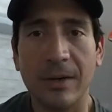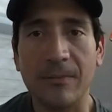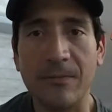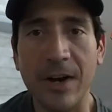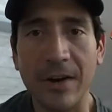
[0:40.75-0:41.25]
I'm
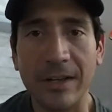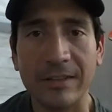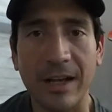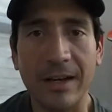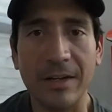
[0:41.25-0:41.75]
very
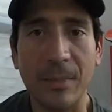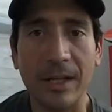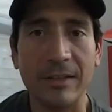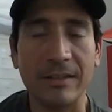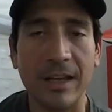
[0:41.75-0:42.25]
excited
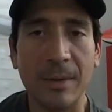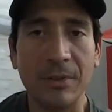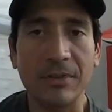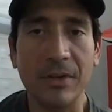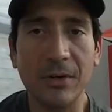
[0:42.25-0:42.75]
about this
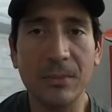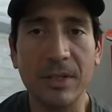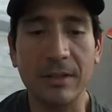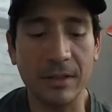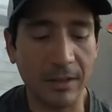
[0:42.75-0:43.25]
episode
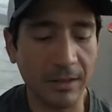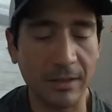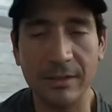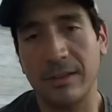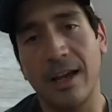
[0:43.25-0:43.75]
because